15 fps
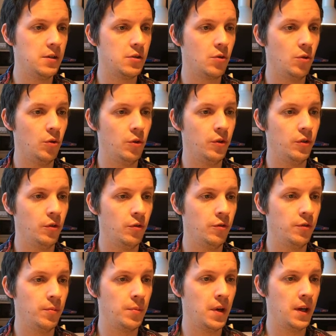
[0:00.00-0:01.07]
called
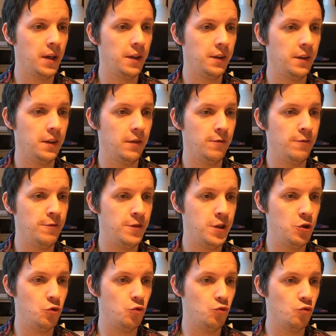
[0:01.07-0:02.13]
Overmind
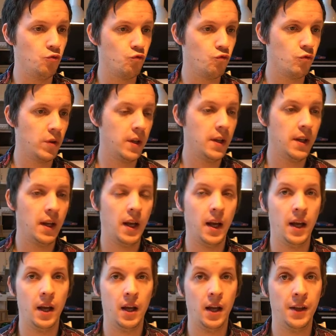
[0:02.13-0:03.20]
View.
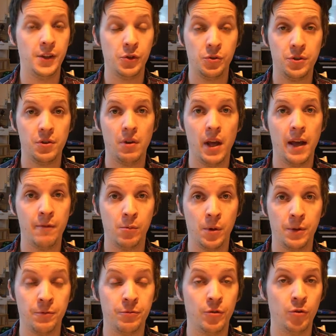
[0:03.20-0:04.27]
And you also have
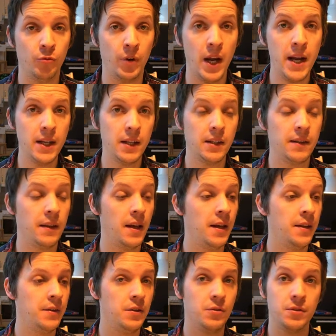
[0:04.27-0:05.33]
one for React,
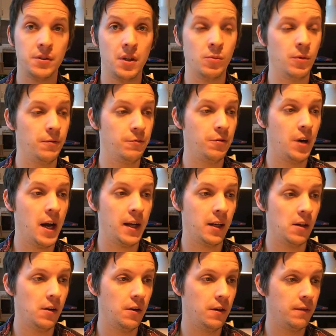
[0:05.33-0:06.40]
and you also have one for
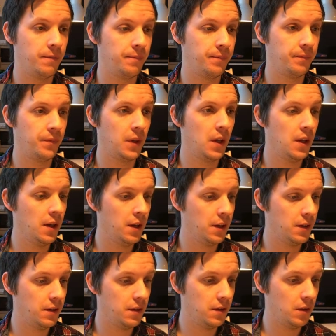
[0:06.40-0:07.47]
Angular.
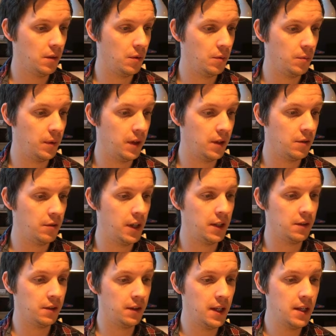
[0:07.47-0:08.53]
So we create
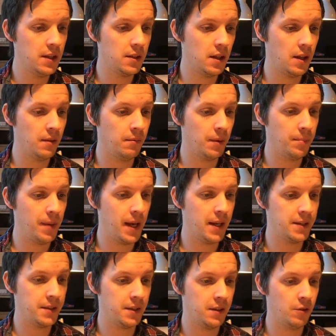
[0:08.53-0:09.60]
a connect and we
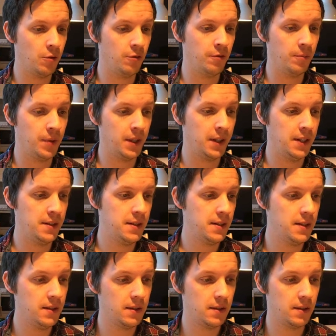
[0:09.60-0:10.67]
pass it to Overmind
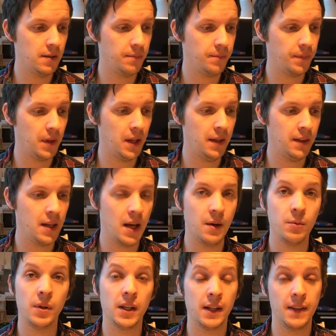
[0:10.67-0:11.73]
instance. And now
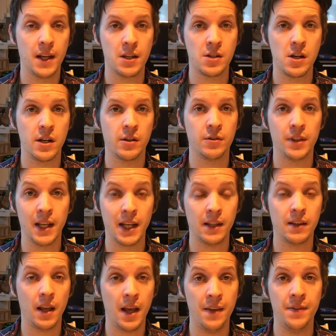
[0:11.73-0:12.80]
we can actually
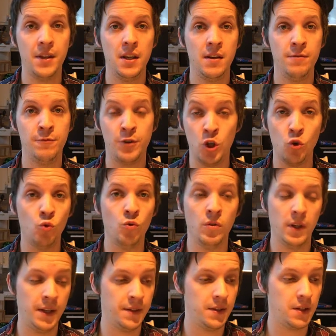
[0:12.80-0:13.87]
connect any view
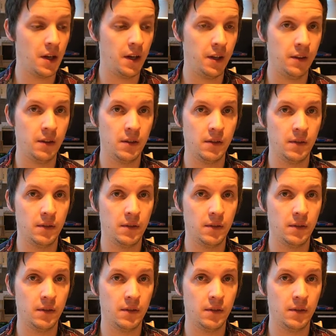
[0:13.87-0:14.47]
inside